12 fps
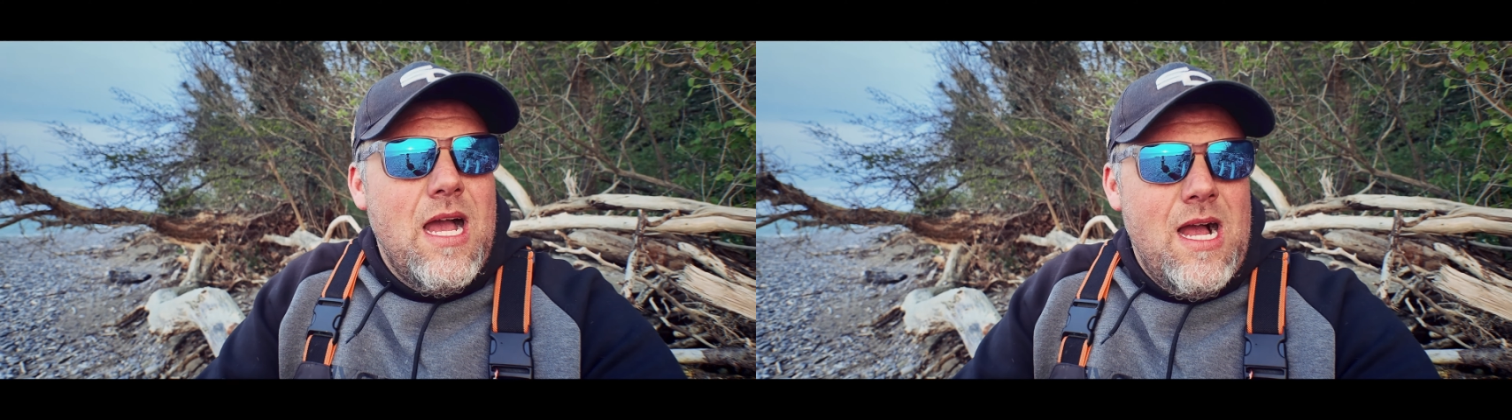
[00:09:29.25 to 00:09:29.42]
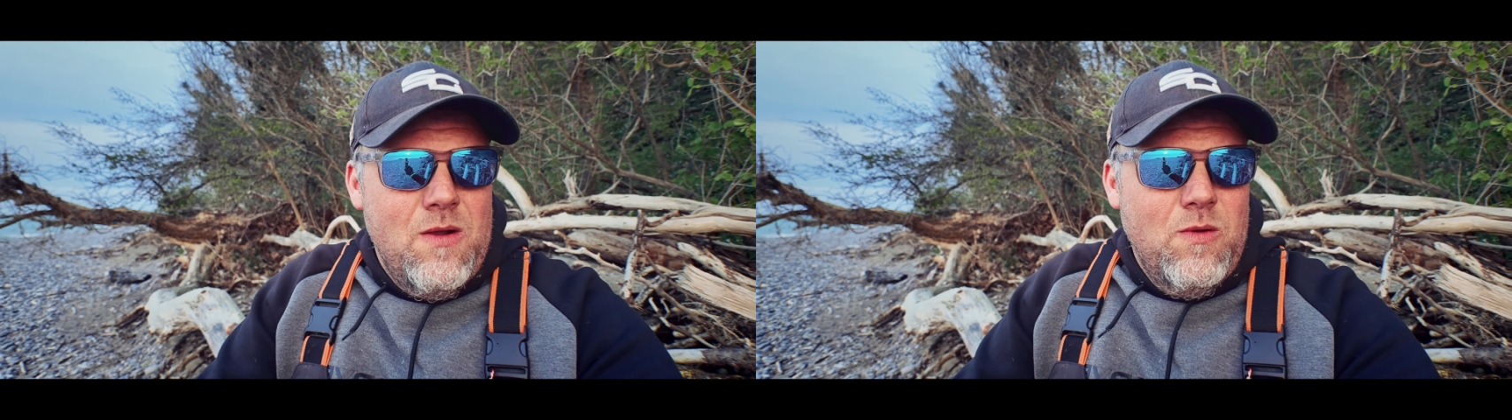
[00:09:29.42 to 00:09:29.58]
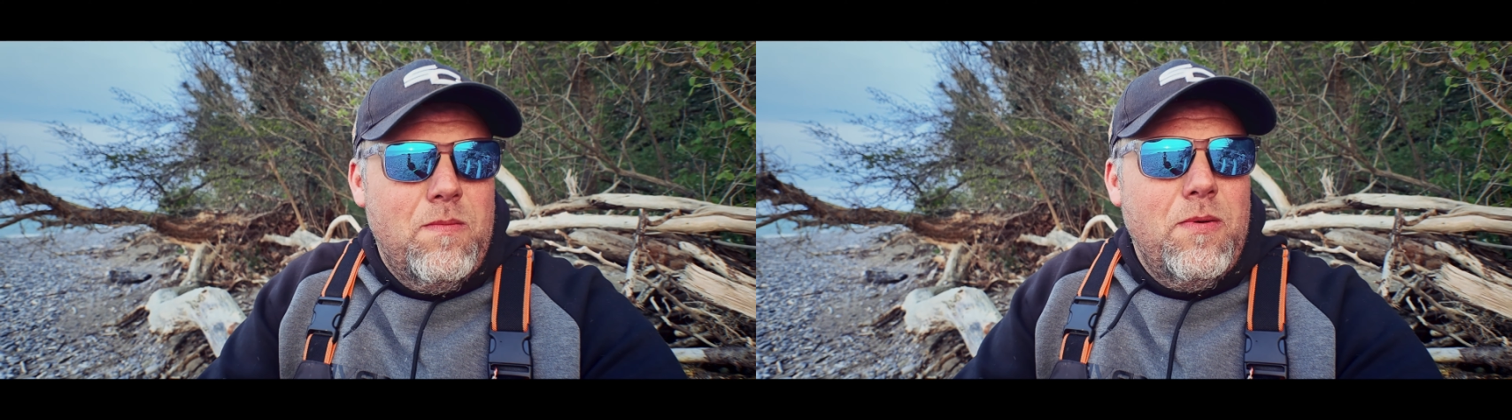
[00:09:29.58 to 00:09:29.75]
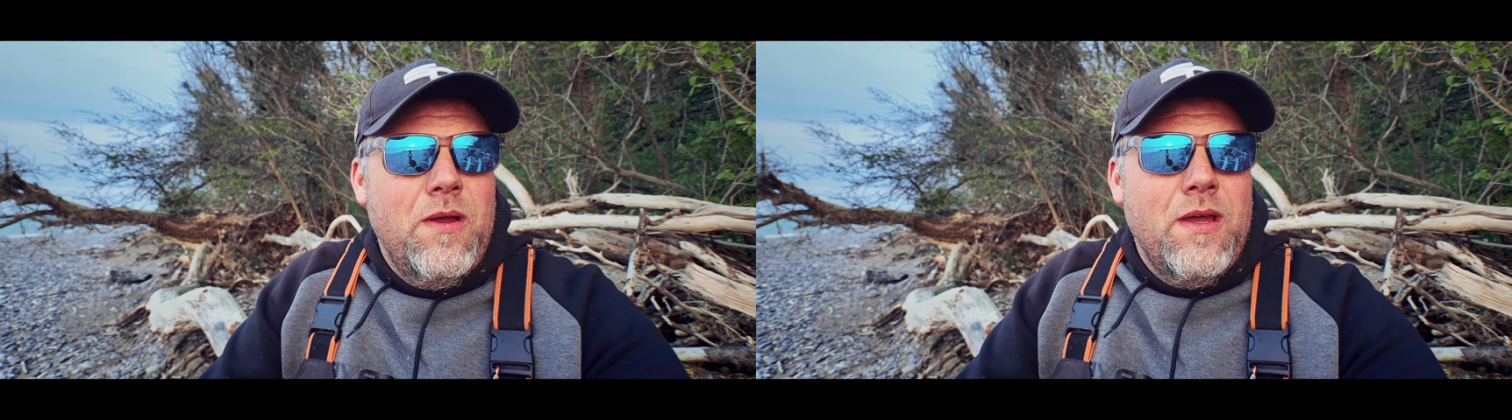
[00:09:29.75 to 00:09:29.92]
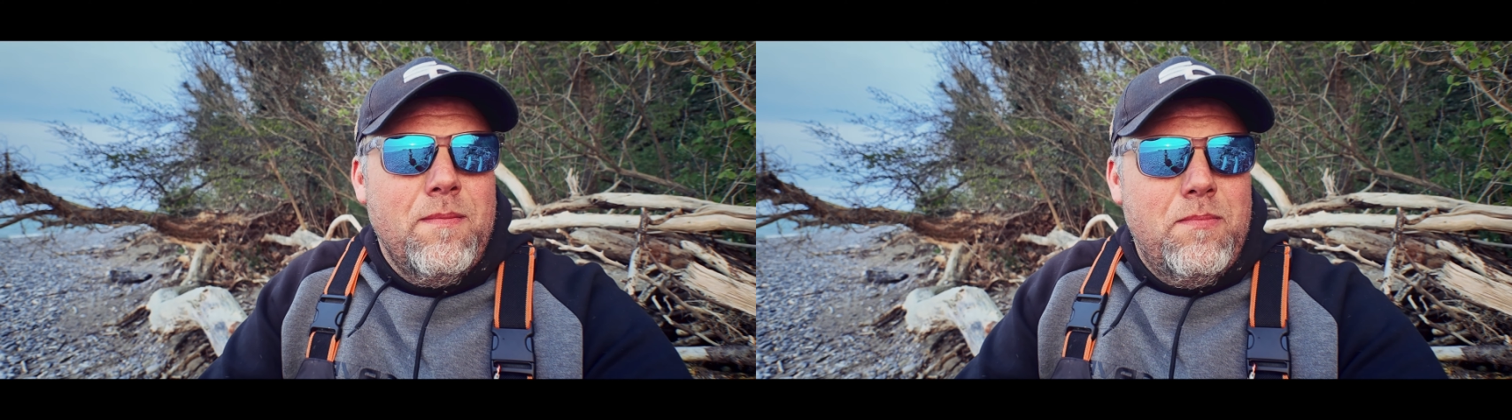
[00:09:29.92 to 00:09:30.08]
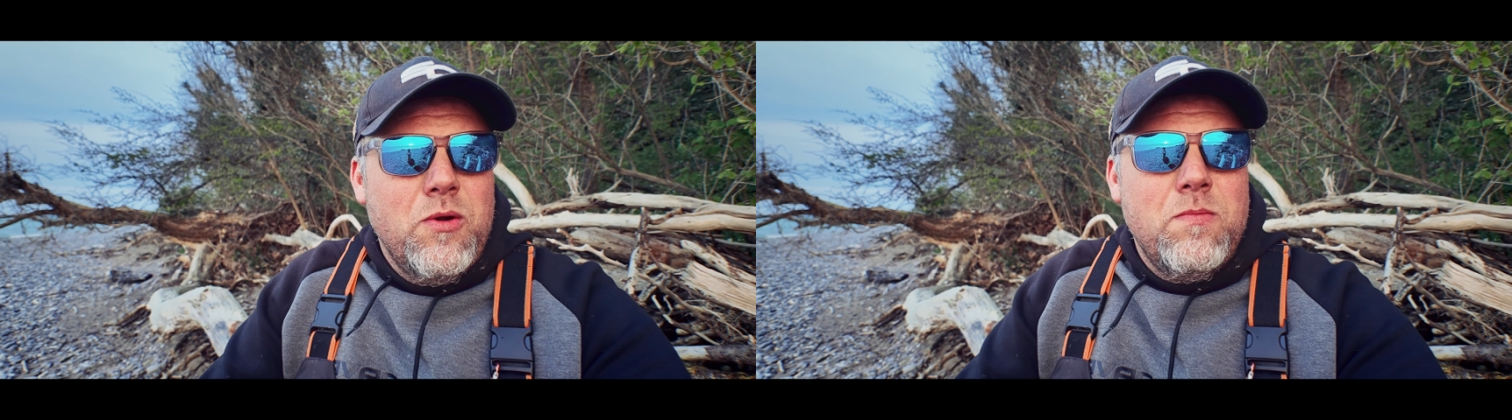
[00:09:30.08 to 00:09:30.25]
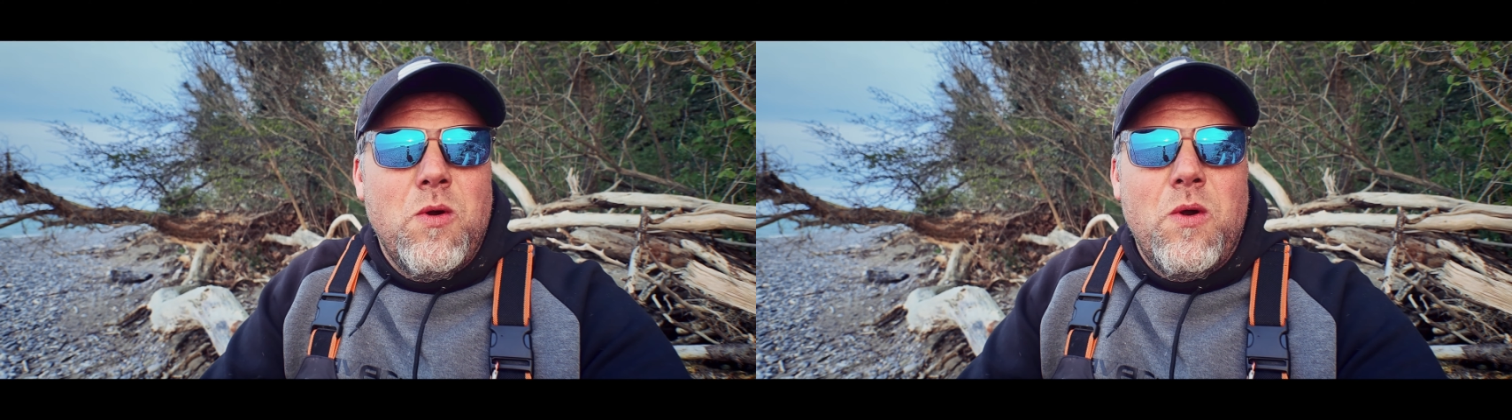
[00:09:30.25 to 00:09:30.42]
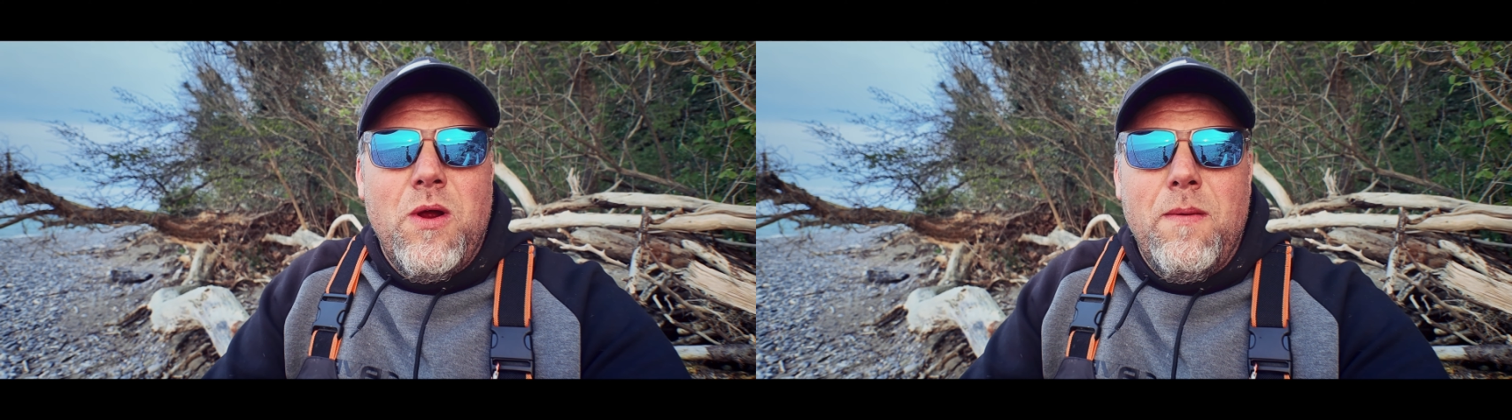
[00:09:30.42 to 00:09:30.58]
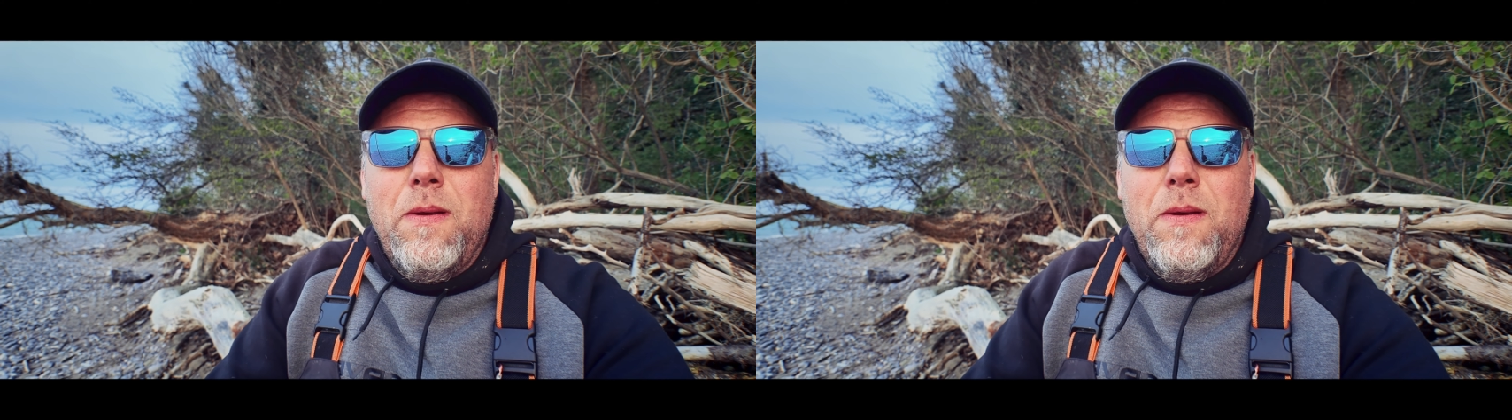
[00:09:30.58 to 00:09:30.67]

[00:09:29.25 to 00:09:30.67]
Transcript: I will put more